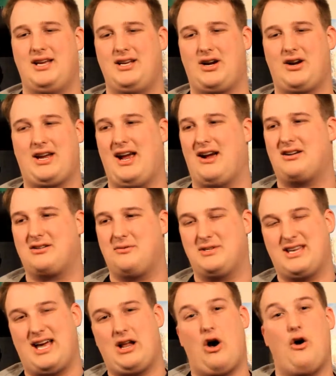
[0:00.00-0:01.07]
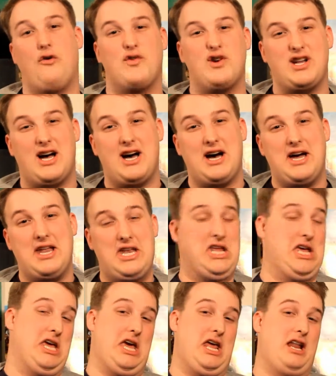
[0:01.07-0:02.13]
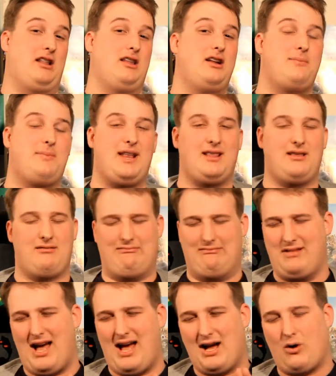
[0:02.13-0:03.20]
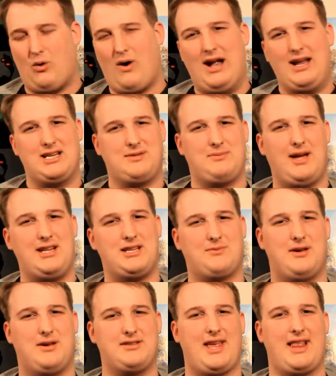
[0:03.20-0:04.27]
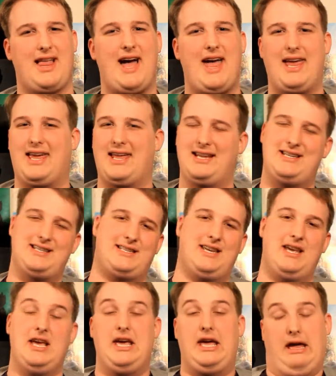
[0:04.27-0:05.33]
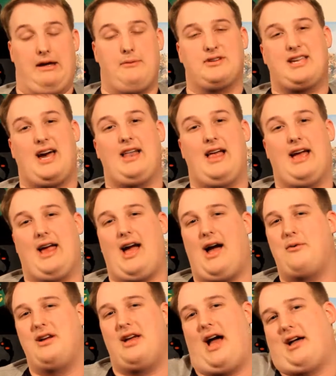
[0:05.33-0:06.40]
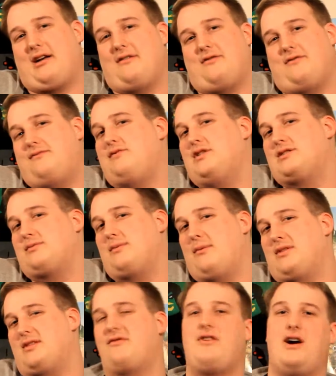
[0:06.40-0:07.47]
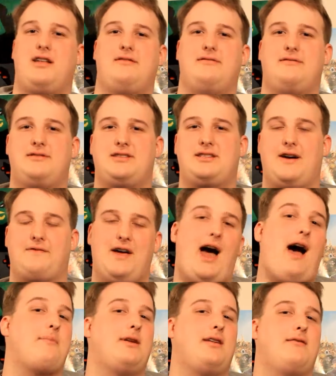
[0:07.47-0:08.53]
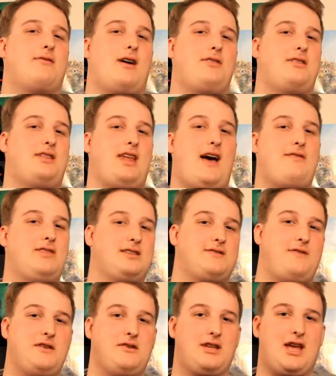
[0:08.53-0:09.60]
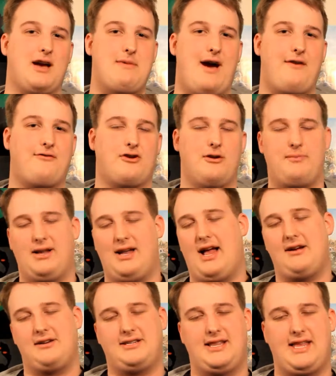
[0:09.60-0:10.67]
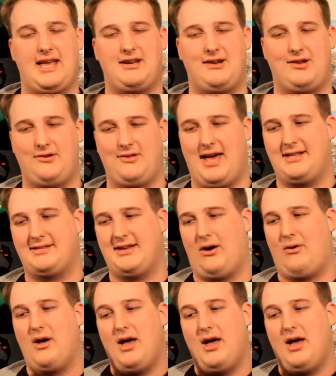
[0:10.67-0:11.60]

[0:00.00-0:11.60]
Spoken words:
character was kind of overdone, and a little bit not quite explained as well as I like, and it was kind of I could have just went with the fun stuff that happened rather than having this villain come after him, but I understand they had to do that. So